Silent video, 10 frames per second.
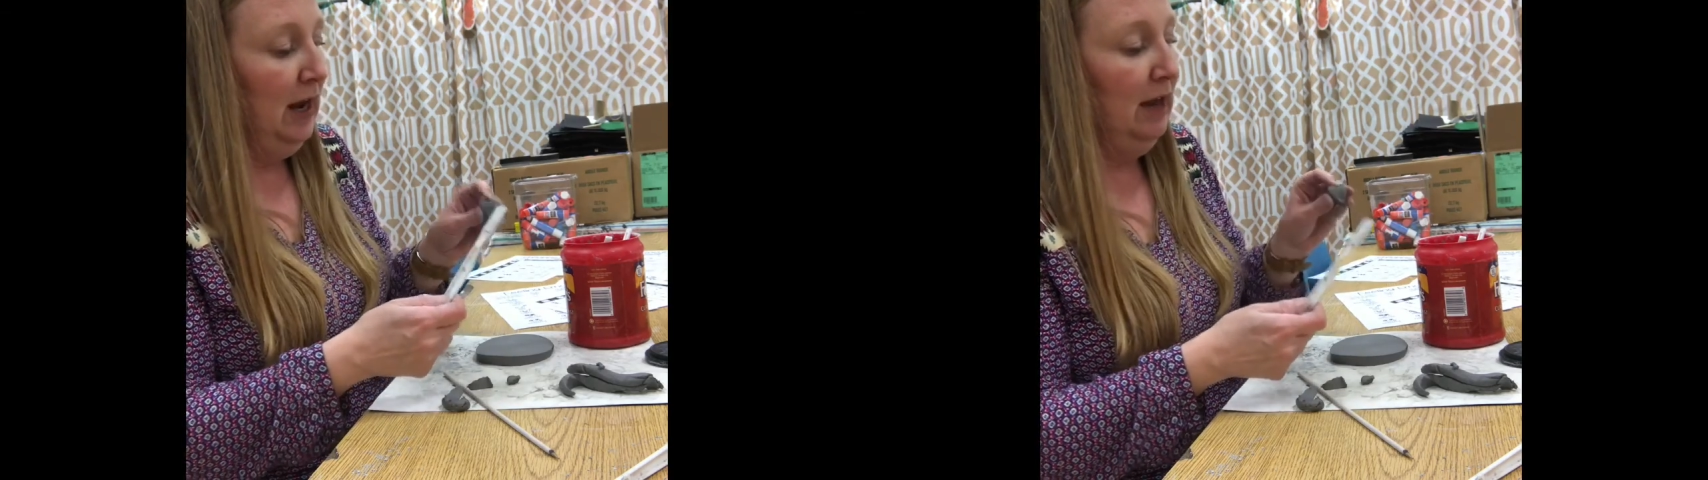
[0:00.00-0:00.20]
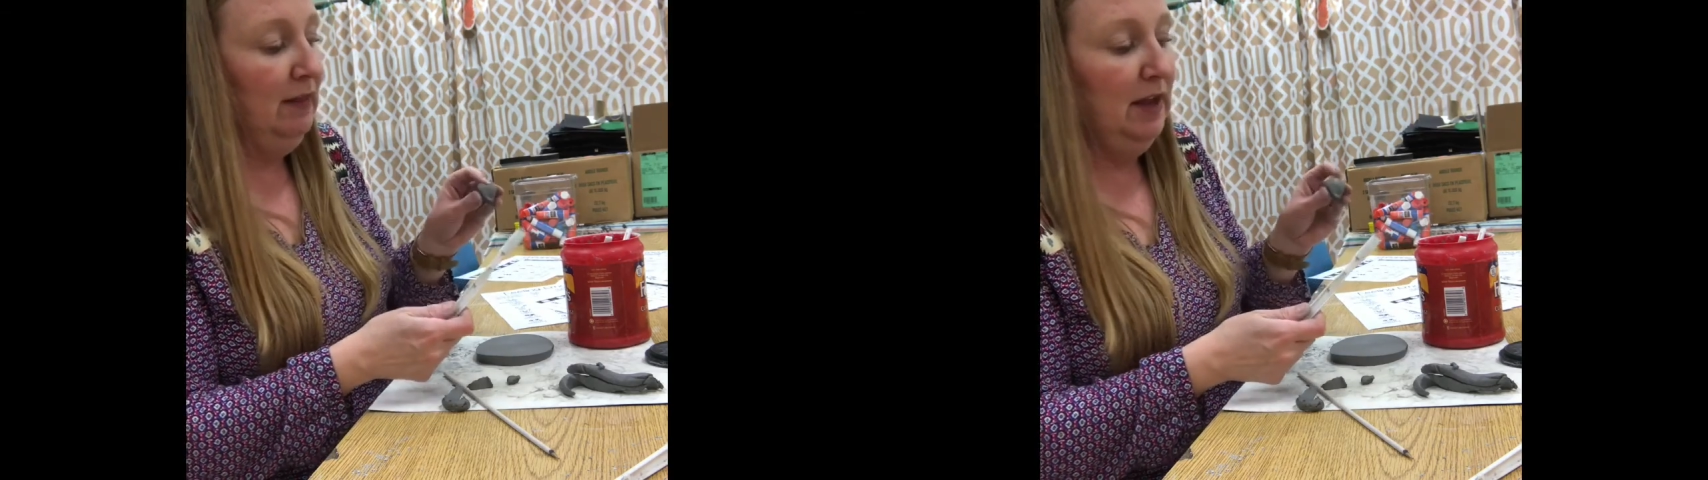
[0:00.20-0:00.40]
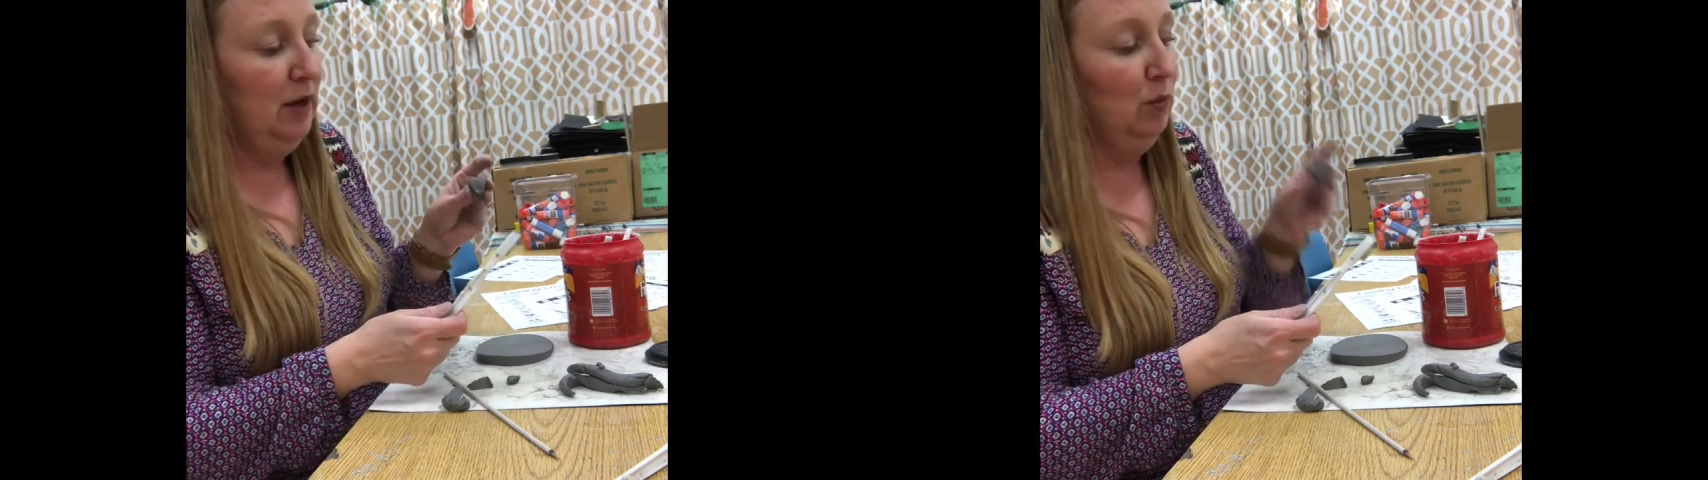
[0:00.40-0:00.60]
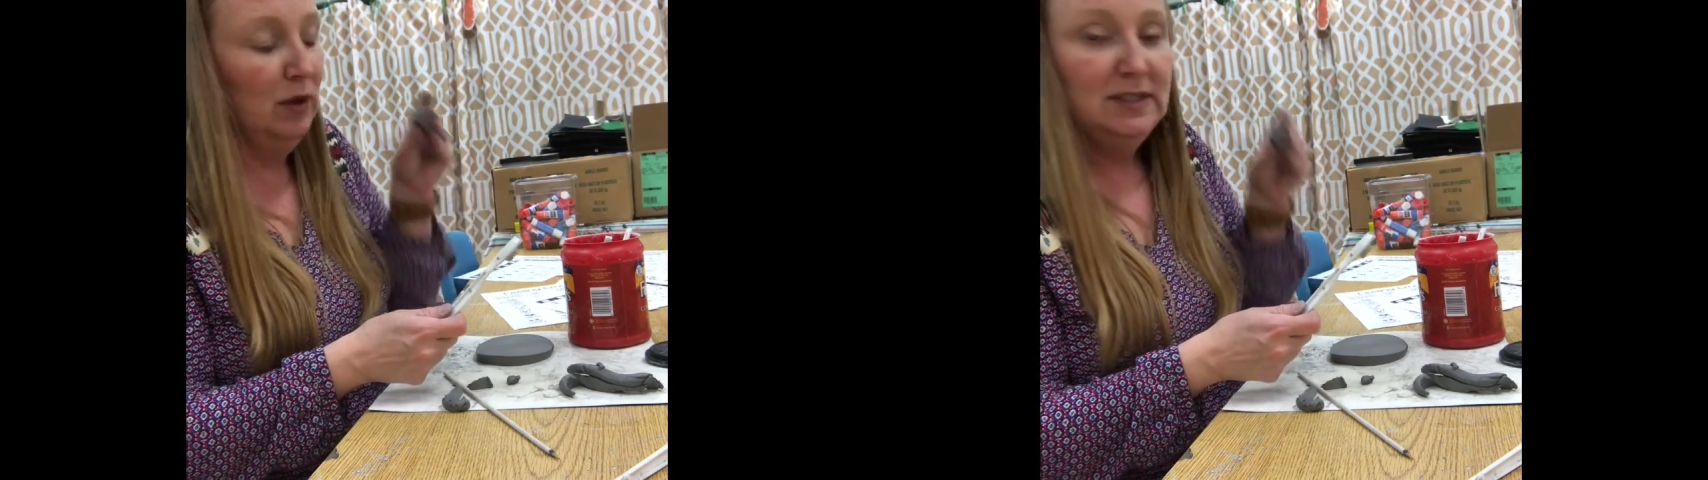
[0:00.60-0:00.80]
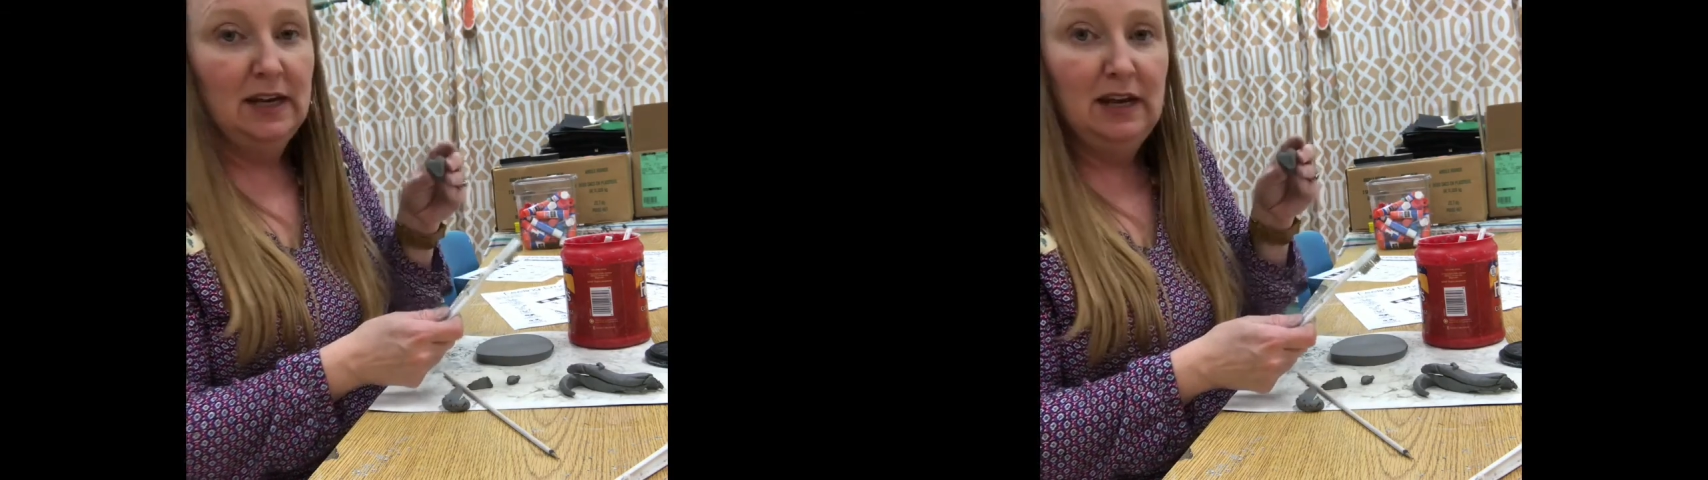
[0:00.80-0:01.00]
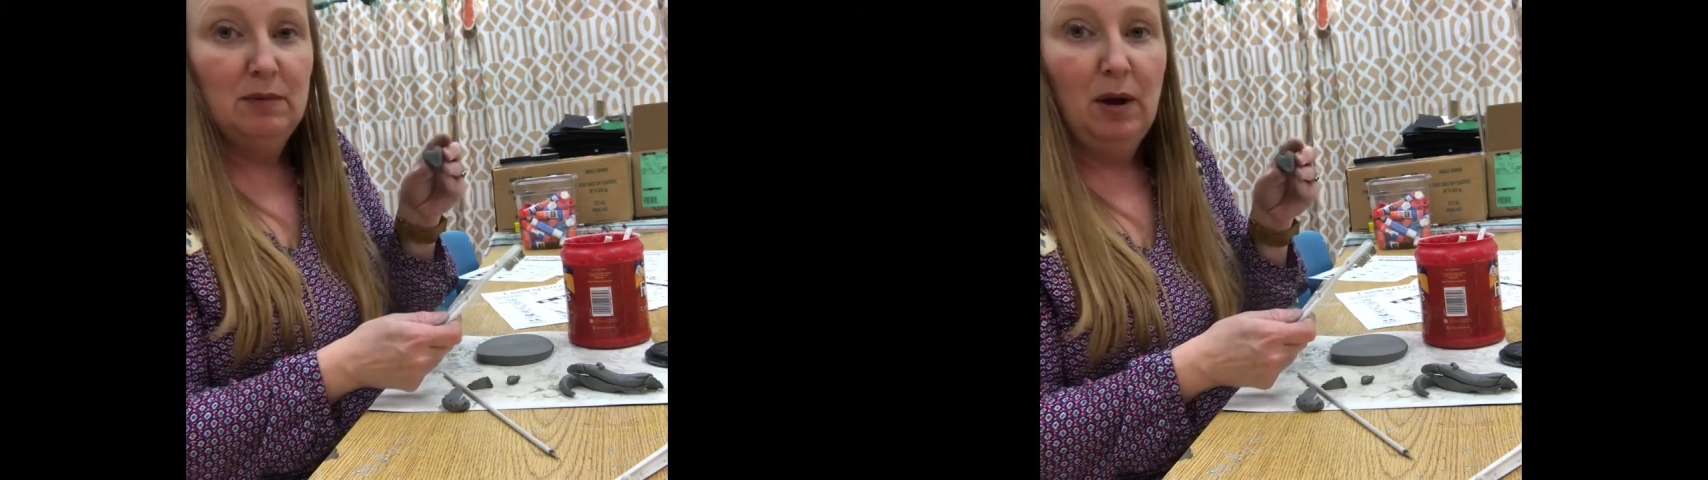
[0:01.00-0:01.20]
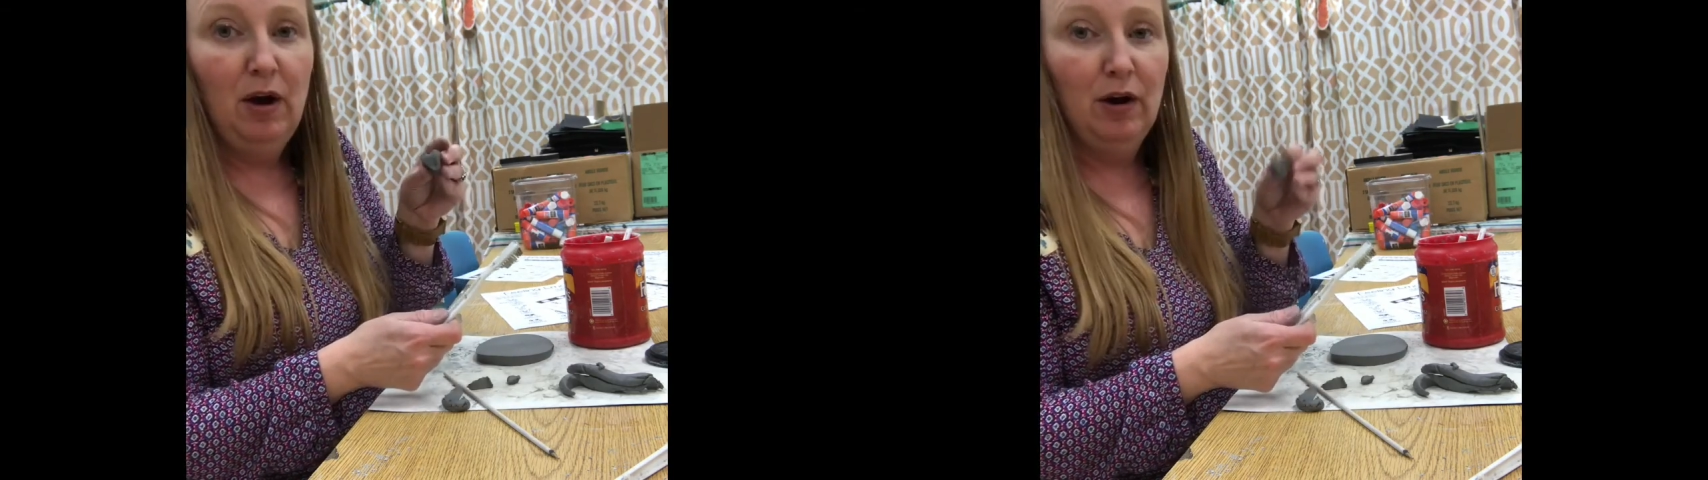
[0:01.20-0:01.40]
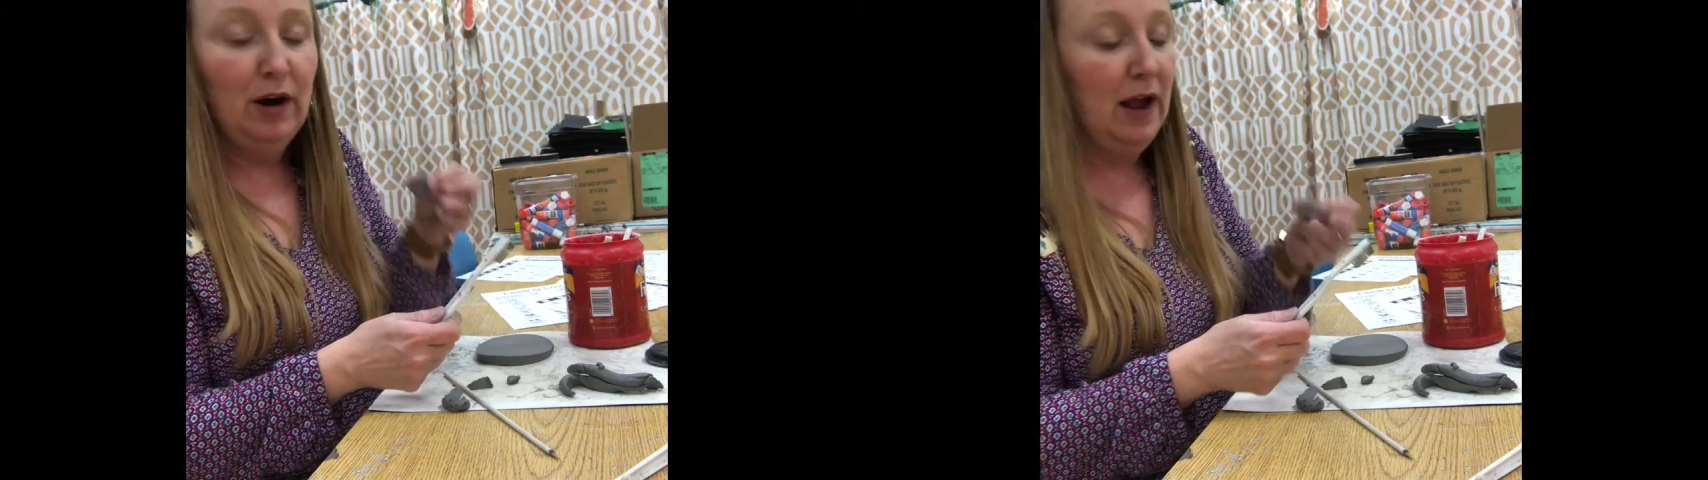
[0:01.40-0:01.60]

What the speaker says: And then once I get my heart